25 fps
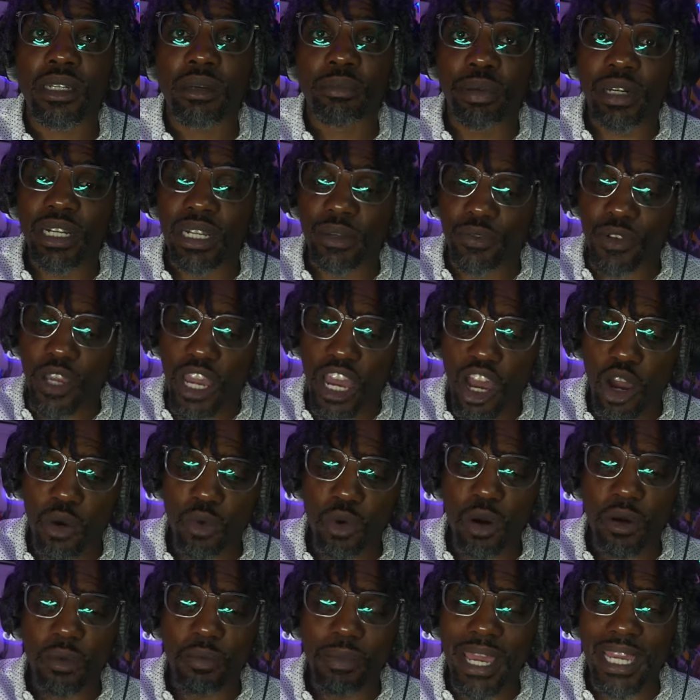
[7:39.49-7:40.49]
But if y'all
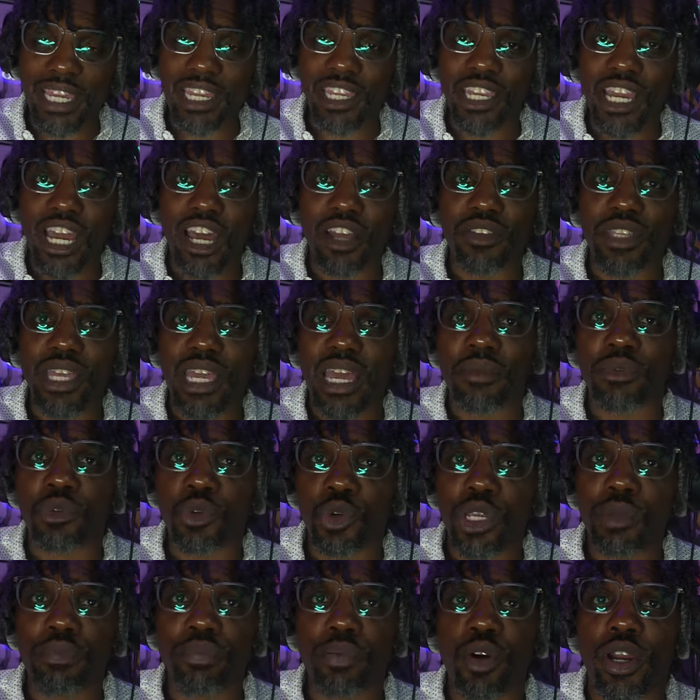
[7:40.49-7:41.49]
were making y'all down
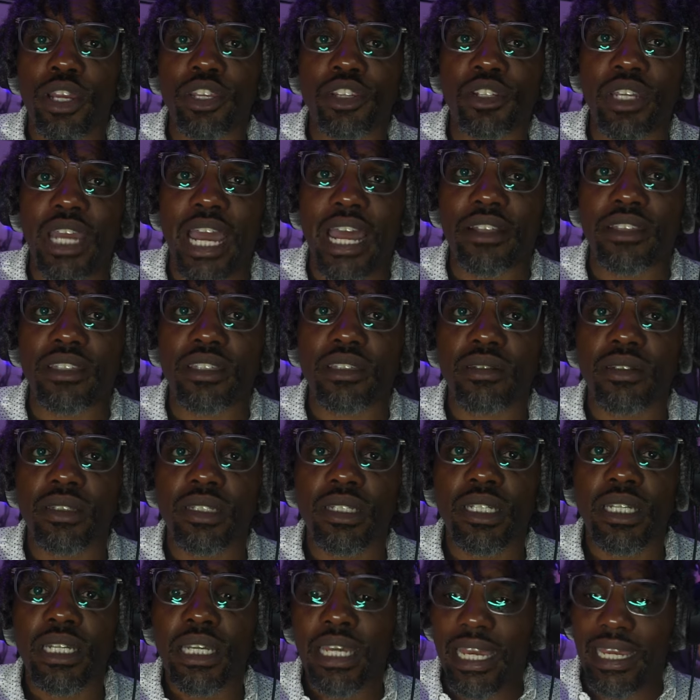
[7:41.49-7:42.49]
three-point shots,
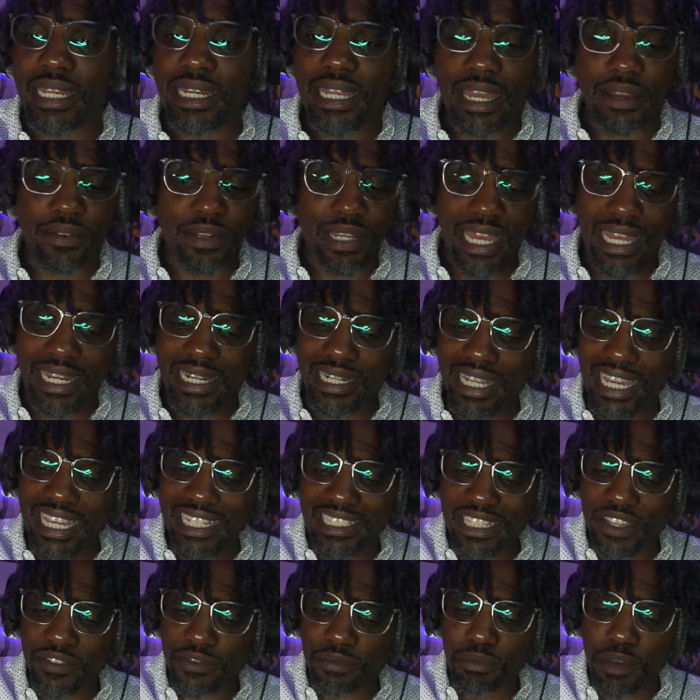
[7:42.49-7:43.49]
at
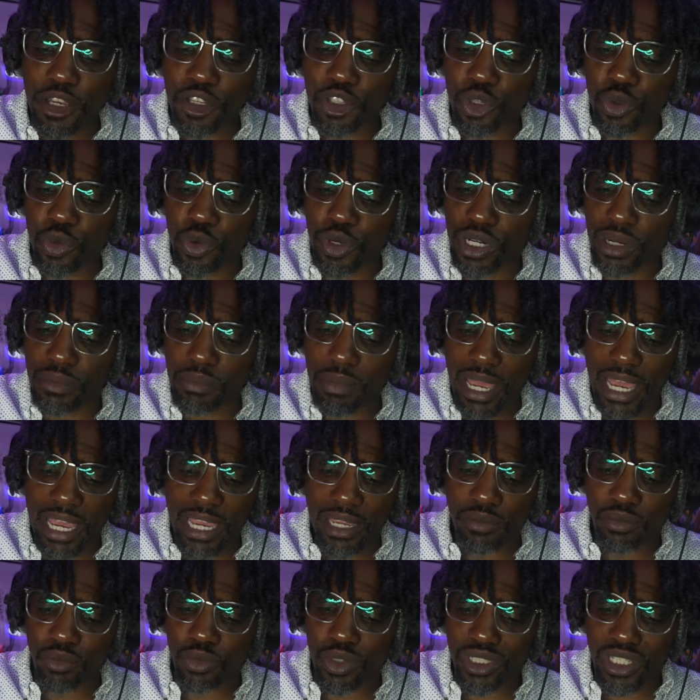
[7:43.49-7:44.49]
least if Mitchell would have
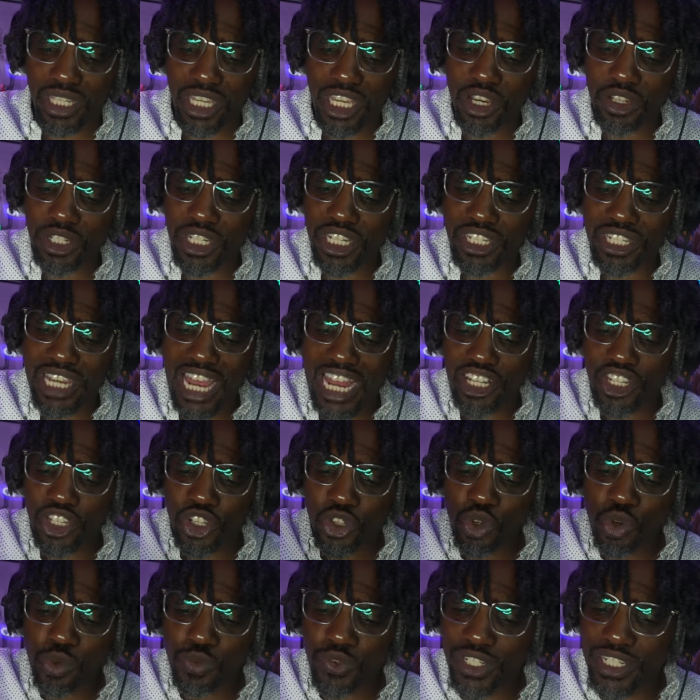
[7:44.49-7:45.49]
made, what the hell, she shot
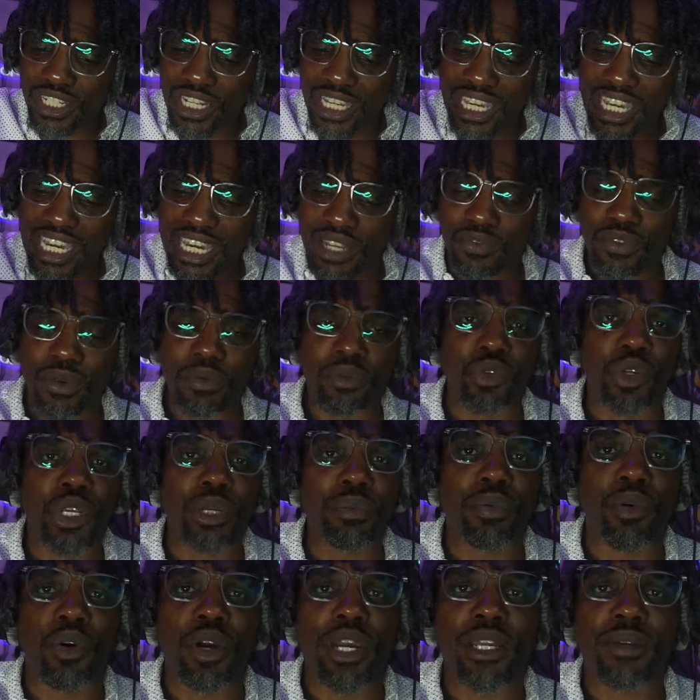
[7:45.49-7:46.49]
2-for-10 from
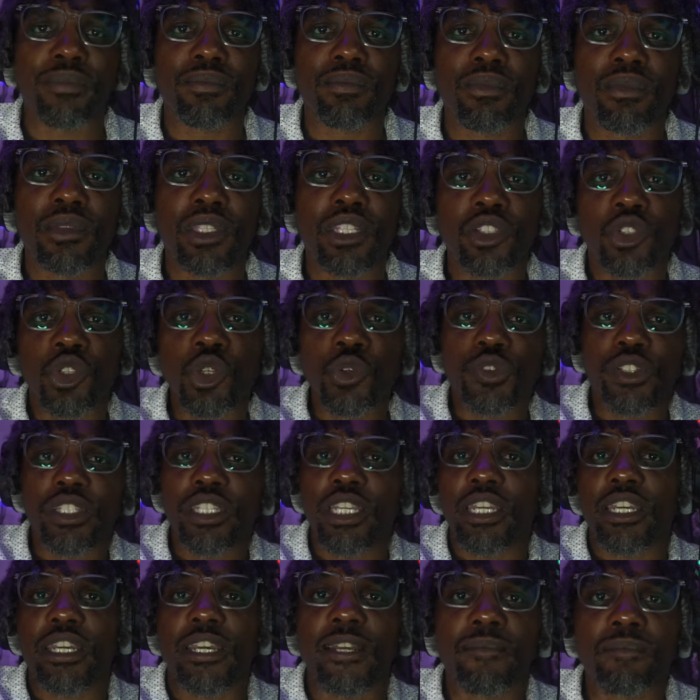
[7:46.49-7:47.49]
three-point.
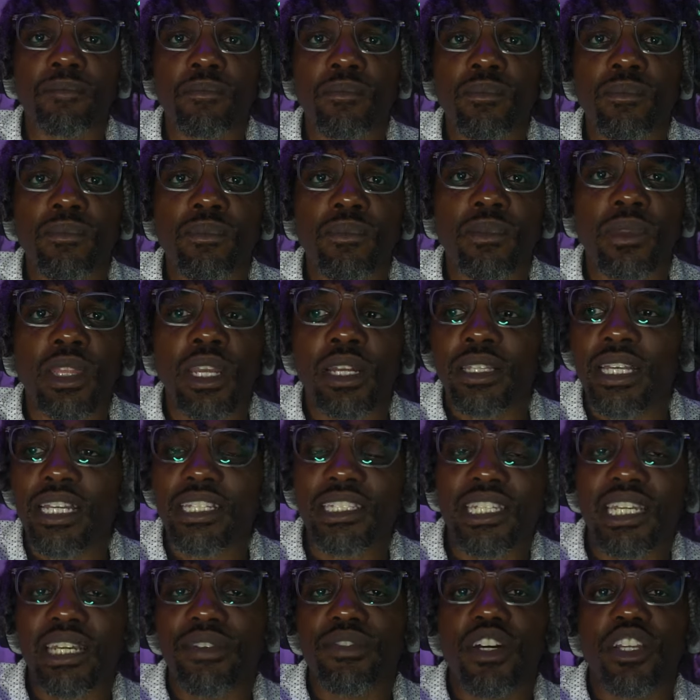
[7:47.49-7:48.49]
2-for-10.
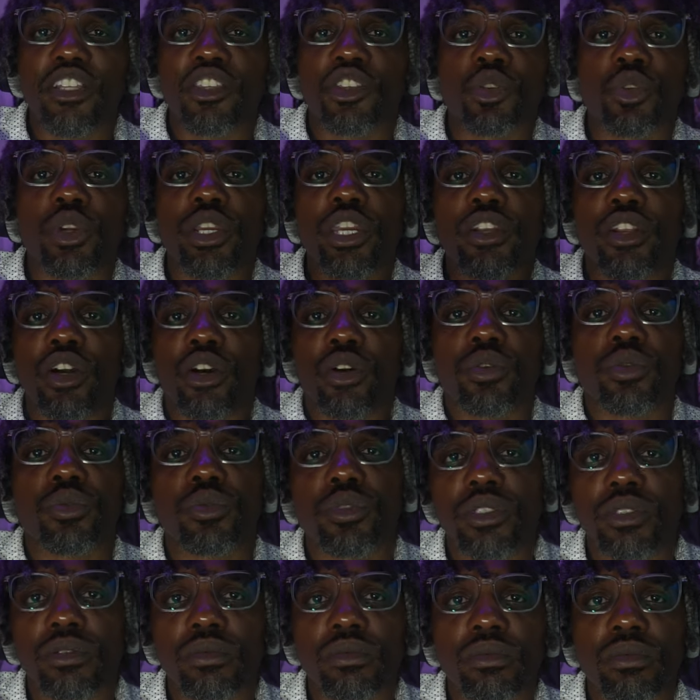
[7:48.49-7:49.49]
Let's give her 3 of
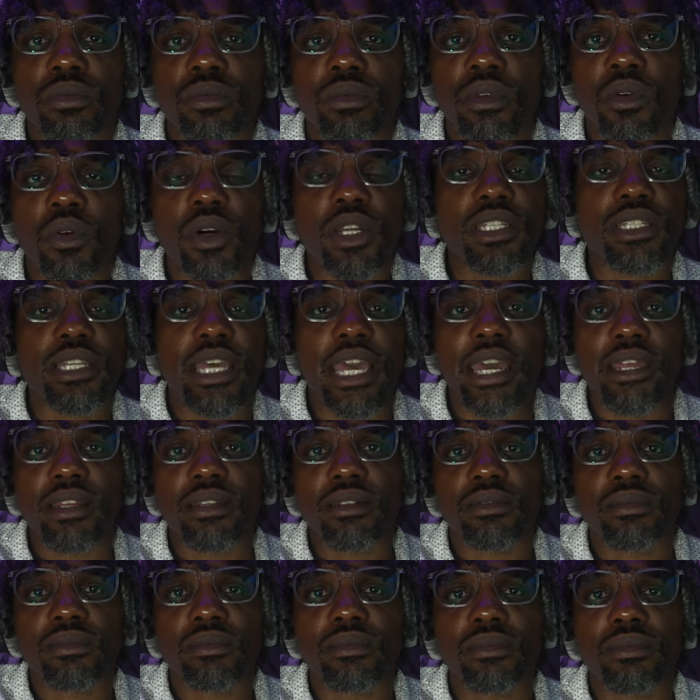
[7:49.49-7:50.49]
those. What is that?
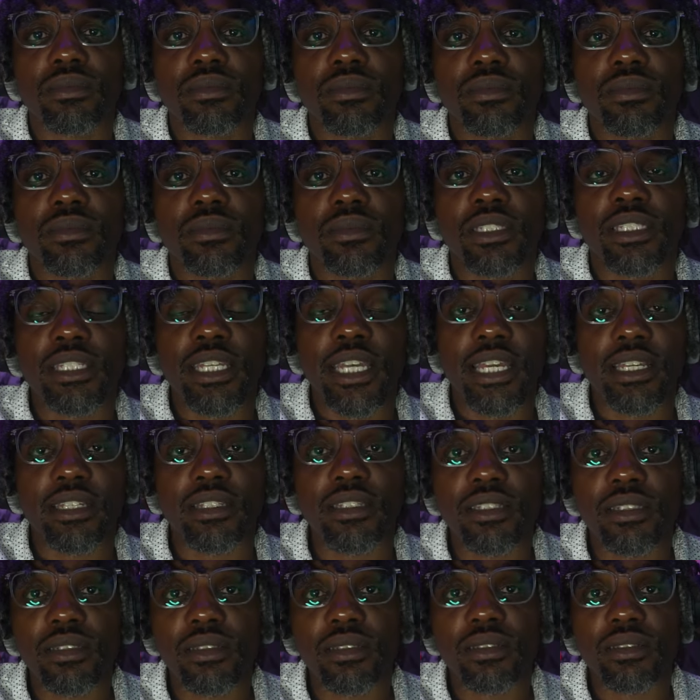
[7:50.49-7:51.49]

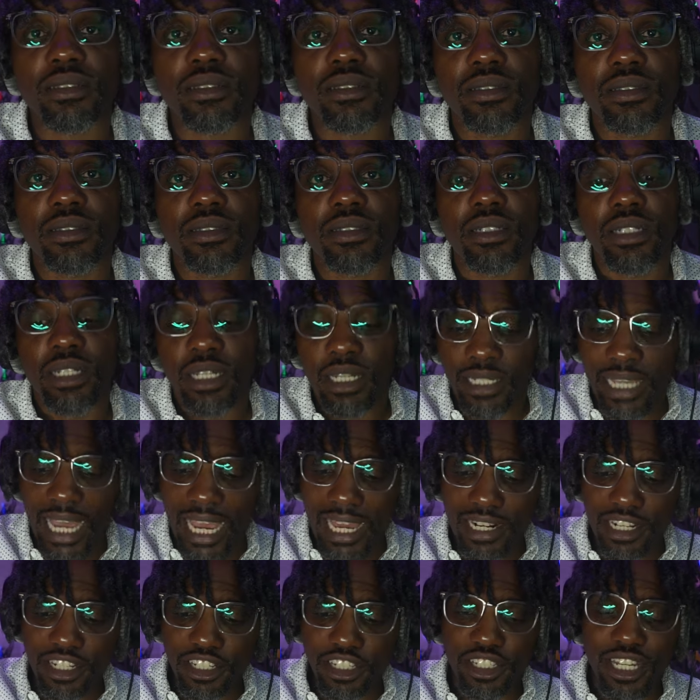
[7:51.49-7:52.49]
6?
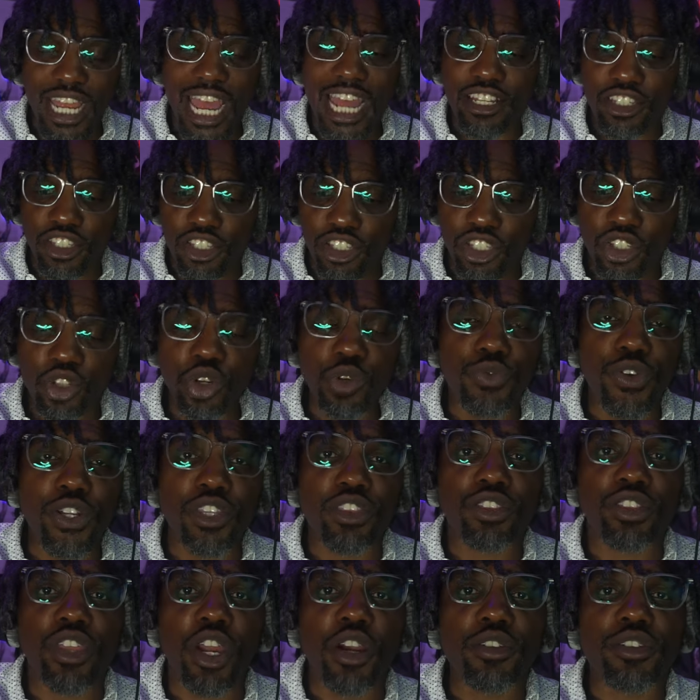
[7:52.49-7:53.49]
Caitlin shot
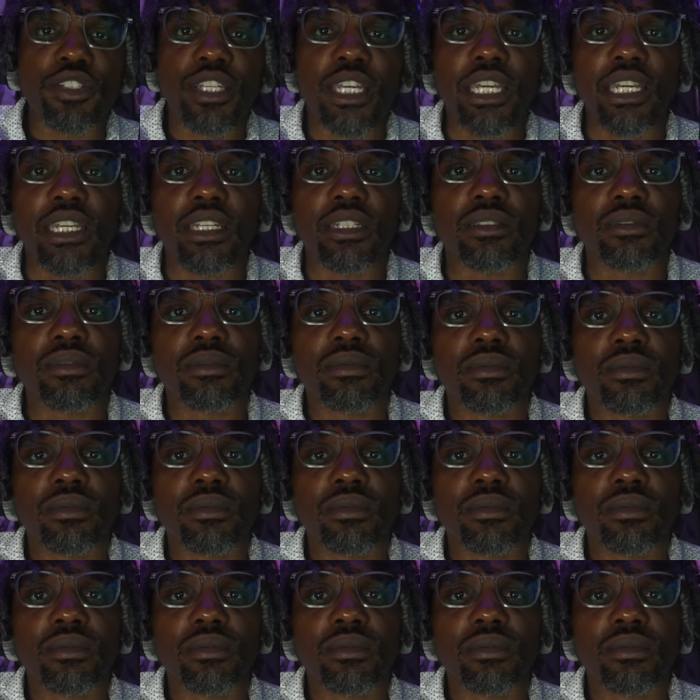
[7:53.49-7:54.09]
2-for-13.